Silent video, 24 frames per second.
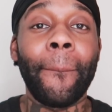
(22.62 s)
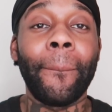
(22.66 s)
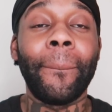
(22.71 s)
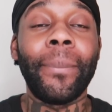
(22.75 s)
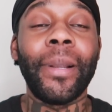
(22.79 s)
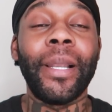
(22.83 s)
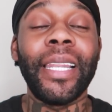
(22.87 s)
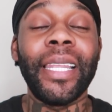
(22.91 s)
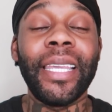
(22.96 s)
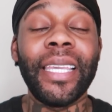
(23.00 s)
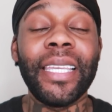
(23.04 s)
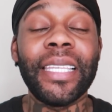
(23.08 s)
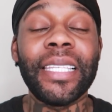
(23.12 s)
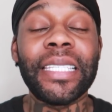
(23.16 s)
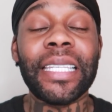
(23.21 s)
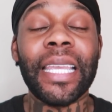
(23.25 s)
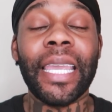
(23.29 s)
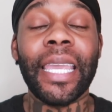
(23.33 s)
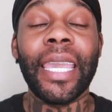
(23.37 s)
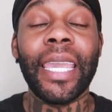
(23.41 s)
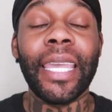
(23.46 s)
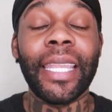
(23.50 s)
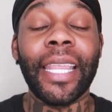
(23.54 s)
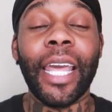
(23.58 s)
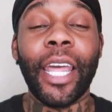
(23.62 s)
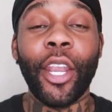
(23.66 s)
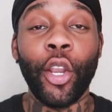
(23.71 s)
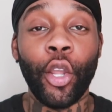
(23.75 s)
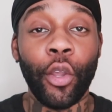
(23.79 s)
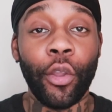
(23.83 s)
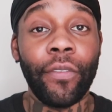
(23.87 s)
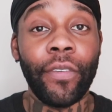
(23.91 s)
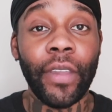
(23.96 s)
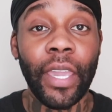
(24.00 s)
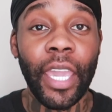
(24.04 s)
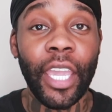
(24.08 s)
Please hit that
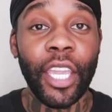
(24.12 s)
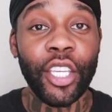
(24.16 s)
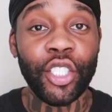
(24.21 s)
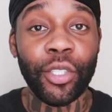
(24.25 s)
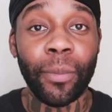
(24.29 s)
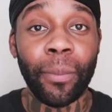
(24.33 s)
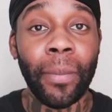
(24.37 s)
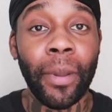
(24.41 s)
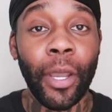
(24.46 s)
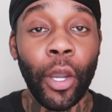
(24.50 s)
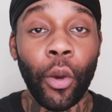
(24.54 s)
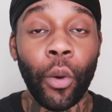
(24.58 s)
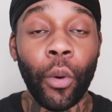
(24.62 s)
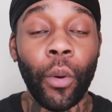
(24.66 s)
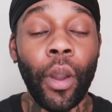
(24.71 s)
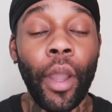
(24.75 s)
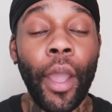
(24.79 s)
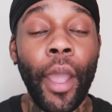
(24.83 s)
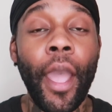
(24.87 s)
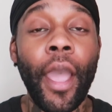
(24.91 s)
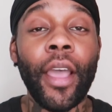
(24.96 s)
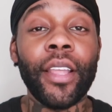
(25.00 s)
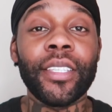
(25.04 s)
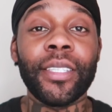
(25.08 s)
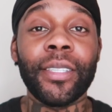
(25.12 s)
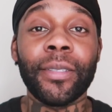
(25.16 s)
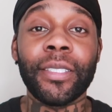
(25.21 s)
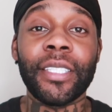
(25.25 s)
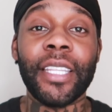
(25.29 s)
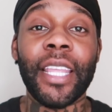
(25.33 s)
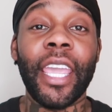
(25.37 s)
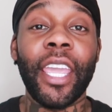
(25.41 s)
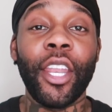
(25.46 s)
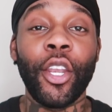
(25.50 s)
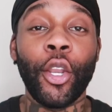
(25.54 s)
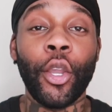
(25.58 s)
notification bell to
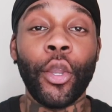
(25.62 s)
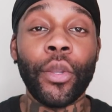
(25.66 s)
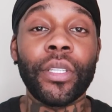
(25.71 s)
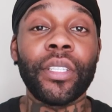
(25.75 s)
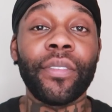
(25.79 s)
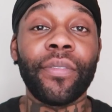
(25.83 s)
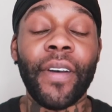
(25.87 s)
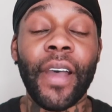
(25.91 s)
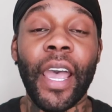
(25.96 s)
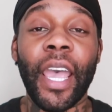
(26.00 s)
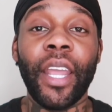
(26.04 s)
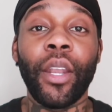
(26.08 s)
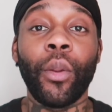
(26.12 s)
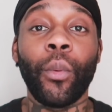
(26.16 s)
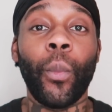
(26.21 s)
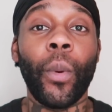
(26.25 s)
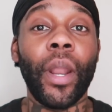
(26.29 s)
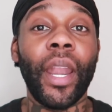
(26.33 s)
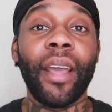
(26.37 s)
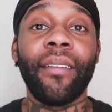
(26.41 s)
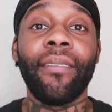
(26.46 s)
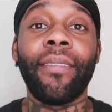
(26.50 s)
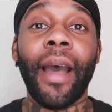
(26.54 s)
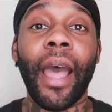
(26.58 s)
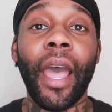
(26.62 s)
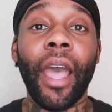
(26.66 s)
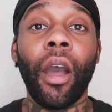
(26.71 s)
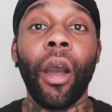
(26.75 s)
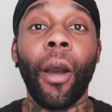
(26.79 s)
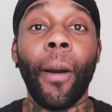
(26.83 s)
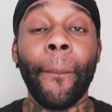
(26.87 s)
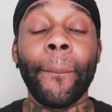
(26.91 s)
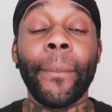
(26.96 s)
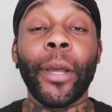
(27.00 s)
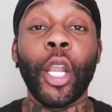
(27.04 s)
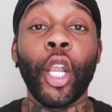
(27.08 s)
stay notified whenever
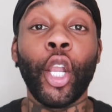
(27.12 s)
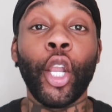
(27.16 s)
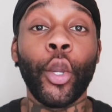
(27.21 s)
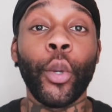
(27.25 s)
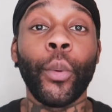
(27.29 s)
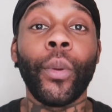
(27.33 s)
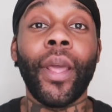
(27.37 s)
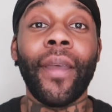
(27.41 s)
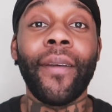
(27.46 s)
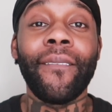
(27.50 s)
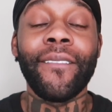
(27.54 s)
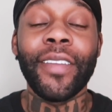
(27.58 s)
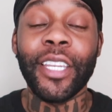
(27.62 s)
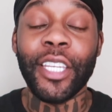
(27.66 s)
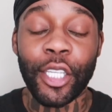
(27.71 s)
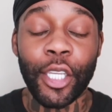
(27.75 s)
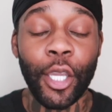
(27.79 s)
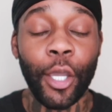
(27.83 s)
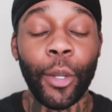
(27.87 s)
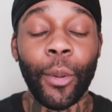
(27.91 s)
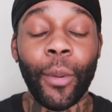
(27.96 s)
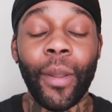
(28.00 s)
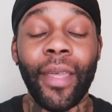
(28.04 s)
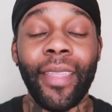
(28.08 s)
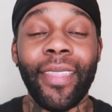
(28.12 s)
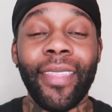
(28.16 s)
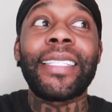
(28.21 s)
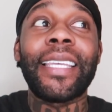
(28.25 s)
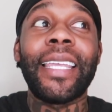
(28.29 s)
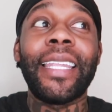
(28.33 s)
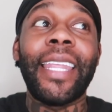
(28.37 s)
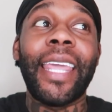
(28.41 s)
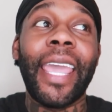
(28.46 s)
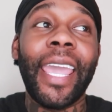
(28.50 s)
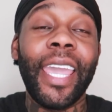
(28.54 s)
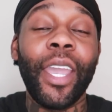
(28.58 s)
I upload a video.
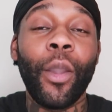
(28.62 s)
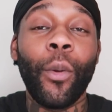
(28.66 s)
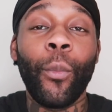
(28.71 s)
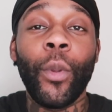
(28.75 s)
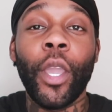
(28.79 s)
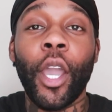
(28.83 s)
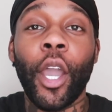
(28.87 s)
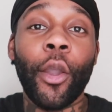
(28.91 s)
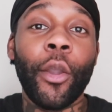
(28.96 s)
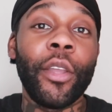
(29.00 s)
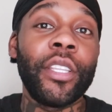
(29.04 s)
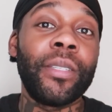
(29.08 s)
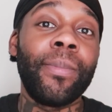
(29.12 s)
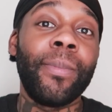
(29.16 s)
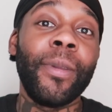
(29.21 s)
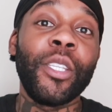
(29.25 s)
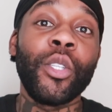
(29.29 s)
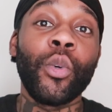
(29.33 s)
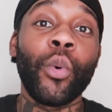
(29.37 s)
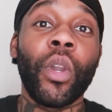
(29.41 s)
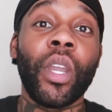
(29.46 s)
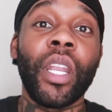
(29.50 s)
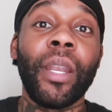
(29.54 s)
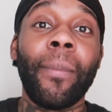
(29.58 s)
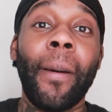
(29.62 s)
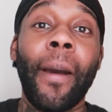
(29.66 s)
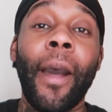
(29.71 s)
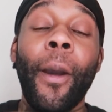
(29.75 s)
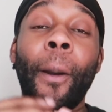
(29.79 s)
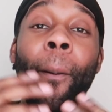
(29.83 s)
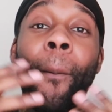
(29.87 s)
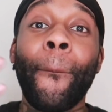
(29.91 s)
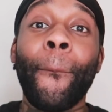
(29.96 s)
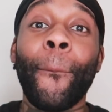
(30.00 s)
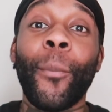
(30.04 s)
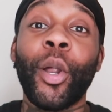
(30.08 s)
Today we are going to be talking
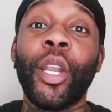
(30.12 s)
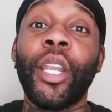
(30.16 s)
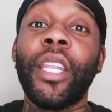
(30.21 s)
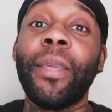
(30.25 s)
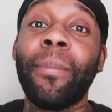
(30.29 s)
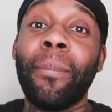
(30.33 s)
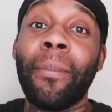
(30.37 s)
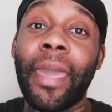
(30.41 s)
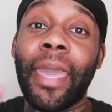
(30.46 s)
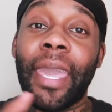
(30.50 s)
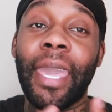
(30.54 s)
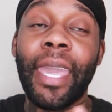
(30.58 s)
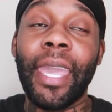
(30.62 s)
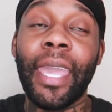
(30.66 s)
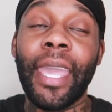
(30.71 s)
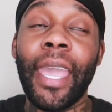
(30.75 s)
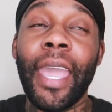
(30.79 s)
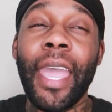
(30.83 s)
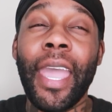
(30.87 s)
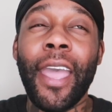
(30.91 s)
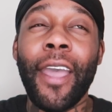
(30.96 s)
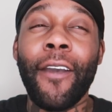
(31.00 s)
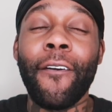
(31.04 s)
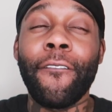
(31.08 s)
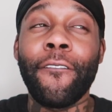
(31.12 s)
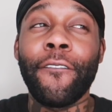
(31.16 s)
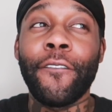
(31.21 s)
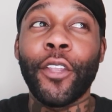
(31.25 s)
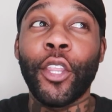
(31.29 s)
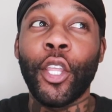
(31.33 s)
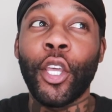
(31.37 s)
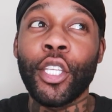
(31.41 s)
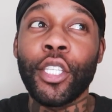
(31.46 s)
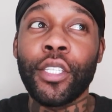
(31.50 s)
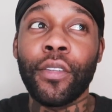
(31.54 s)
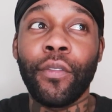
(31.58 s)
about Molly-Mae. For
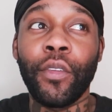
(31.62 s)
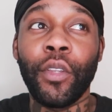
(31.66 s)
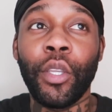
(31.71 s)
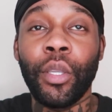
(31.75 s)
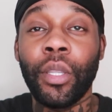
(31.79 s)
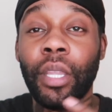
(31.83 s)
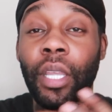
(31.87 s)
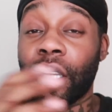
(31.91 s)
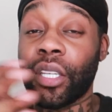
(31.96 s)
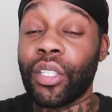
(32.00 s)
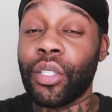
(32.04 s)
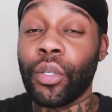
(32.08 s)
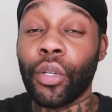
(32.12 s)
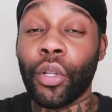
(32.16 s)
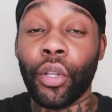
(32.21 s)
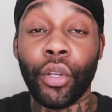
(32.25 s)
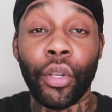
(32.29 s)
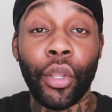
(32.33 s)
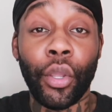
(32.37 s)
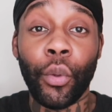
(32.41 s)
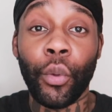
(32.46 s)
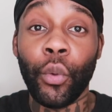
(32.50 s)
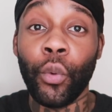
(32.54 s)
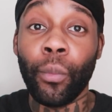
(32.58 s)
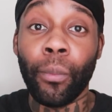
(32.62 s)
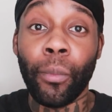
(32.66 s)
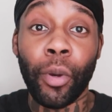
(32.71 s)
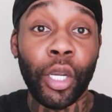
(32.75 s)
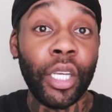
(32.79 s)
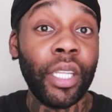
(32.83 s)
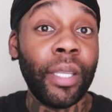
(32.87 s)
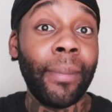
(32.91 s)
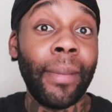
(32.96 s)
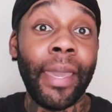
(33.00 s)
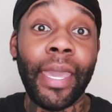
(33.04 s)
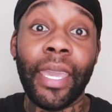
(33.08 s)
those of you that do not know who
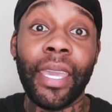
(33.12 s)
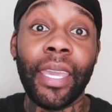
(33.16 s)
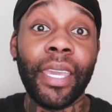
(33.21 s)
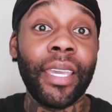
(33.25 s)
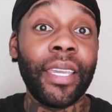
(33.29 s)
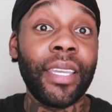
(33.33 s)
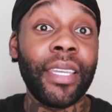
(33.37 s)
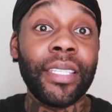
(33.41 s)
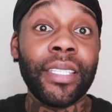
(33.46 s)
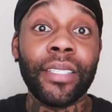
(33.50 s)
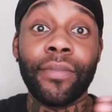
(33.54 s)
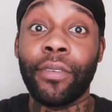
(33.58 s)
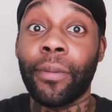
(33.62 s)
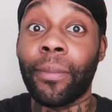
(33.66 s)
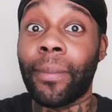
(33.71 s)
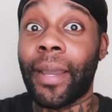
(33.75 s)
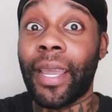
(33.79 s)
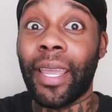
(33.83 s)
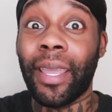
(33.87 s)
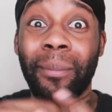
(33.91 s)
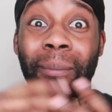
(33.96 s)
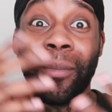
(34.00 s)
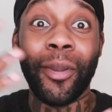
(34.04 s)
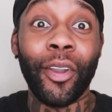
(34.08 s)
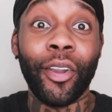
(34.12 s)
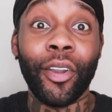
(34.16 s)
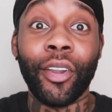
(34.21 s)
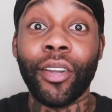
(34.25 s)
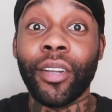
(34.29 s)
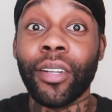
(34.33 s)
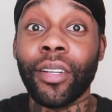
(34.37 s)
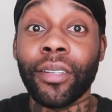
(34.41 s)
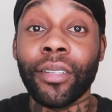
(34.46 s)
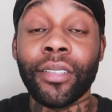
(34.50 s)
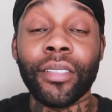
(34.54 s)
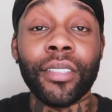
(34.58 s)
Molly-Mae is, for my
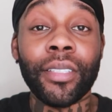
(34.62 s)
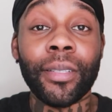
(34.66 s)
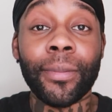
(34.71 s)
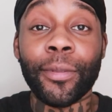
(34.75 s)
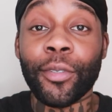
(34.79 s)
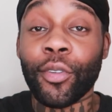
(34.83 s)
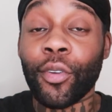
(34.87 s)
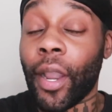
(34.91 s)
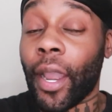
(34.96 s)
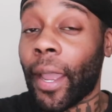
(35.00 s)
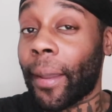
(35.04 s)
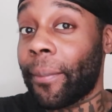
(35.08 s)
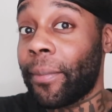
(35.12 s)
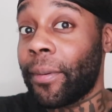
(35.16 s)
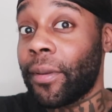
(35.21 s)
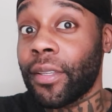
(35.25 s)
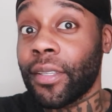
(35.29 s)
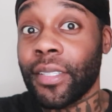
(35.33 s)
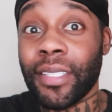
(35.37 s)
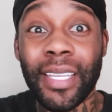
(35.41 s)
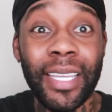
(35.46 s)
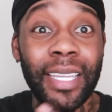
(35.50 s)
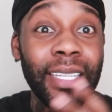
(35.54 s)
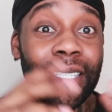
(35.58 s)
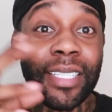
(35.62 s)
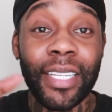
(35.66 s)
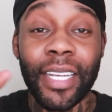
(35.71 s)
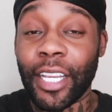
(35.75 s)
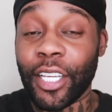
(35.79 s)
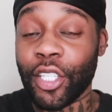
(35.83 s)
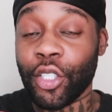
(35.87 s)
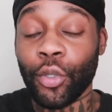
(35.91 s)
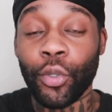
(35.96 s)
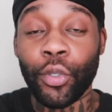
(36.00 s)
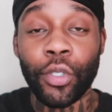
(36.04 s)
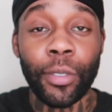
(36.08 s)
American subscribers,
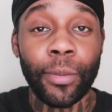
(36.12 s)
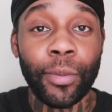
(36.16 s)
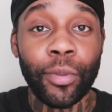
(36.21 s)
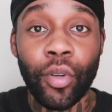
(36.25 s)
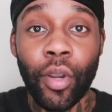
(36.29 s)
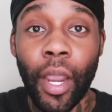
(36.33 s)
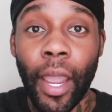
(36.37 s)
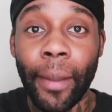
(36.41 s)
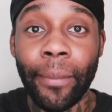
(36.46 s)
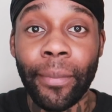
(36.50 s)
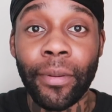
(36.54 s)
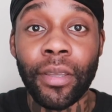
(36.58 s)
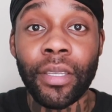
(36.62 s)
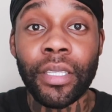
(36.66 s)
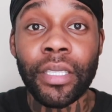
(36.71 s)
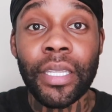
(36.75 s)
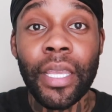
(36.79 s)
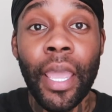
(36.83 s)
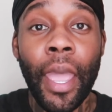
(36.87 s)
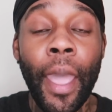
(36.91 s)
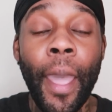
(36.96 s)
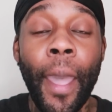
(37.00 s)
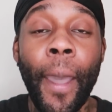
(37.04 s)
international subscribers,